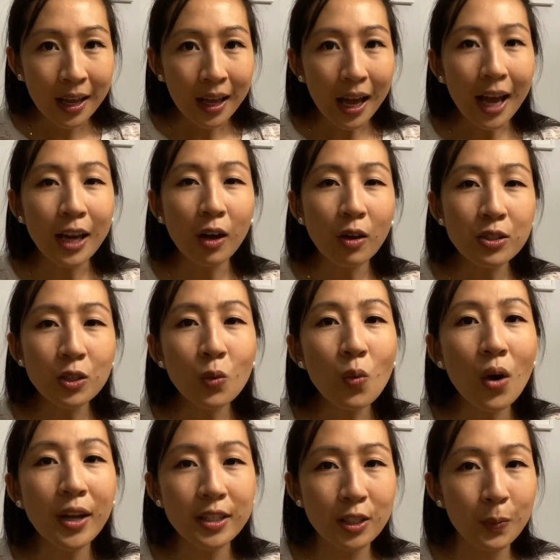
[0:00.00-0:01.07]
I also
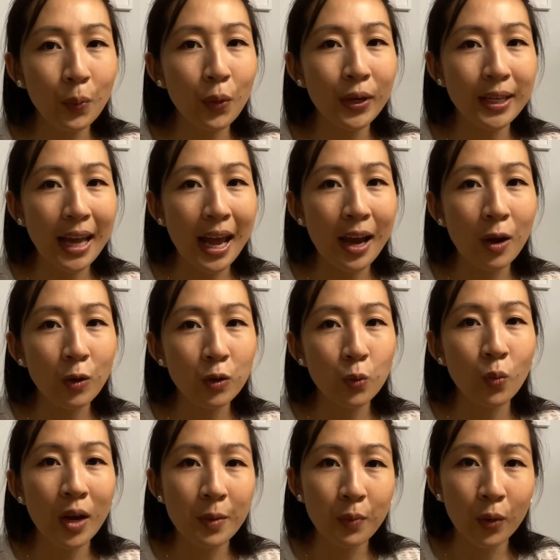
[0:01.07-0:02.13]
want to point out
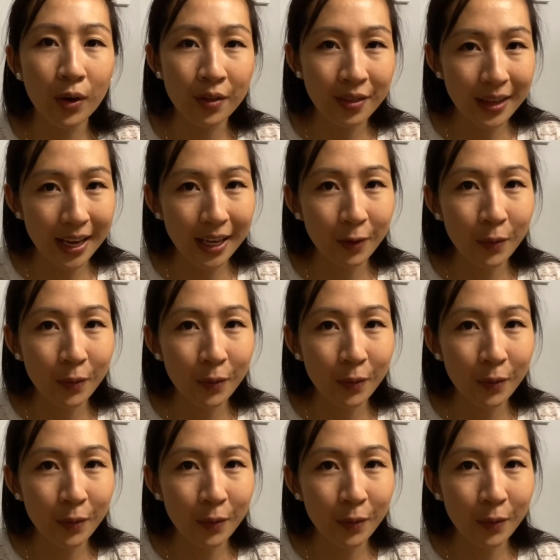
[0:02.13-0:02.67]
one more thing,